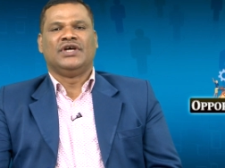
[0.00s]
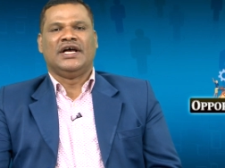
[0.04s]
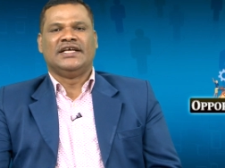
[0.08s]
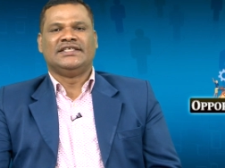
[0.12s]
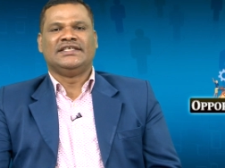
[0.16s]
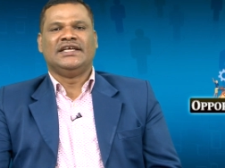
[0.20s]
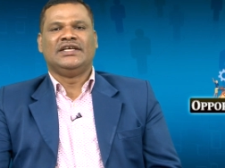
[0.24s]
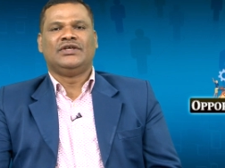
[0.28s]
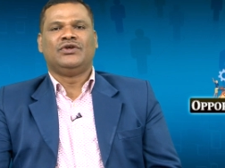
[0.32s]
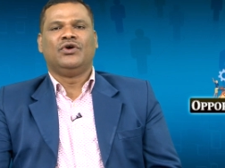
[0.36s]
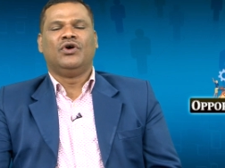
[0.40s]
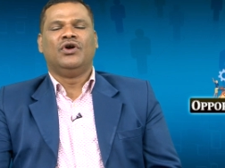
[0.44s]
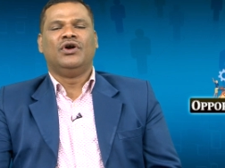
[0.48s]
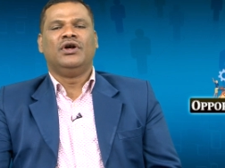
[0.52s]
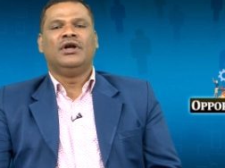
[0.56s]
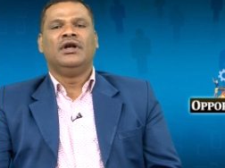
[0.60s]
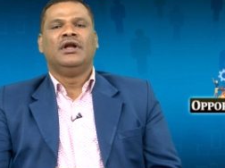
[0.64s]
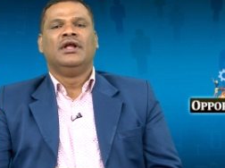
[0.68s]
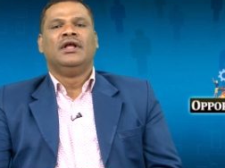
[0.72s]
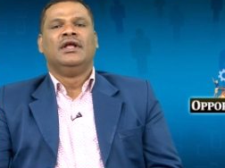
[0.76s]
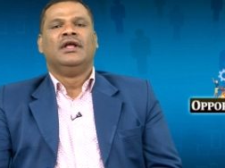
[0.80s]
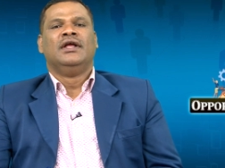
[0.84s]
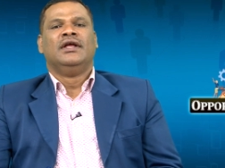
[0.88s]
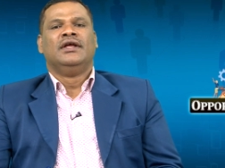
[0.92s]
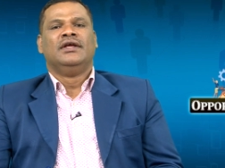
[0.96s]
as I told,
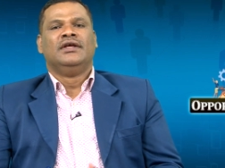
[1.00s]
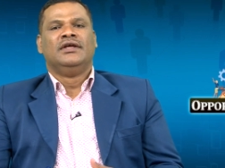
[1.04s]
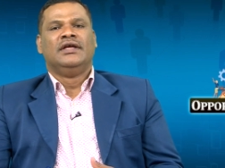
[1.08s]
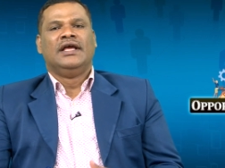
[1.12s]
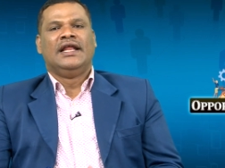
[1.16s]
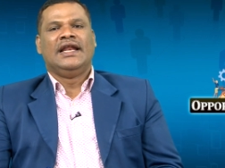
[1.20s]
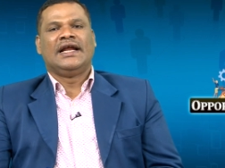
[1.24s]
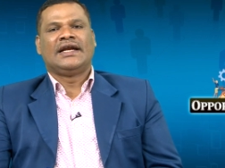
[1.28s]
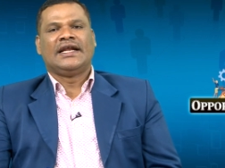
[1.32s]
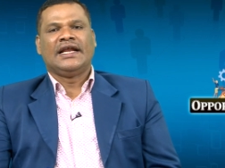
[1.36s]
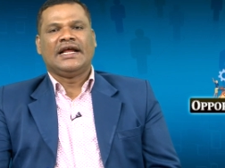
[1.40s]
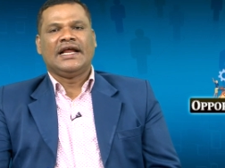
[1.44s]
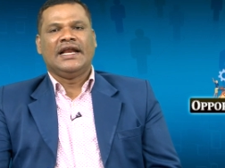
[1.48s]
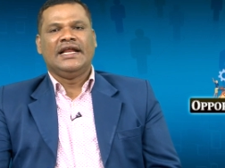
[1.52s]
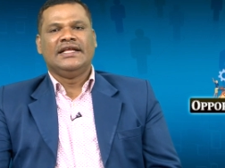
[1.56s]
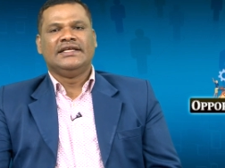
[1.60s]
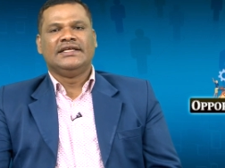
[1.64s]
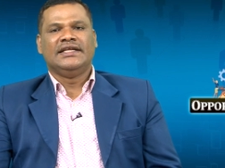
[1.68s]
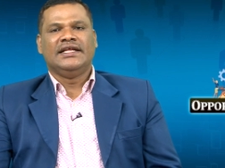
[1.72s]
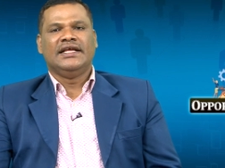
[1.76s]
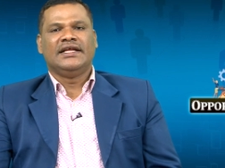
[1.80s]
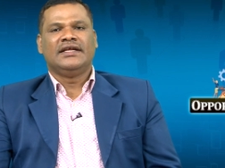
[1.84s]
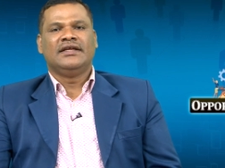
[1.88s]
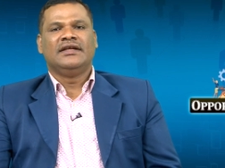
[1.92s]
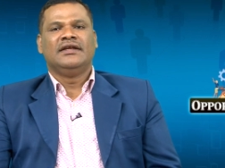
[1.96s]
electrical
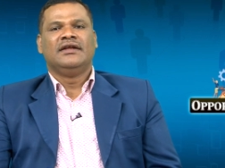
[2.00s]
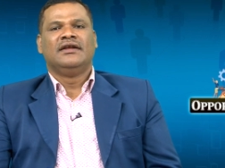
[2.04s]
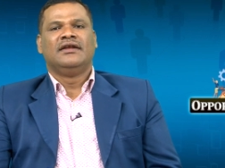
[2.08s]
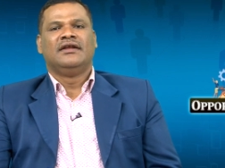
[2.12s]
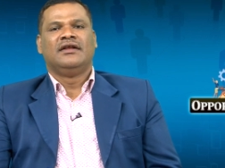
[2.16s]
engineer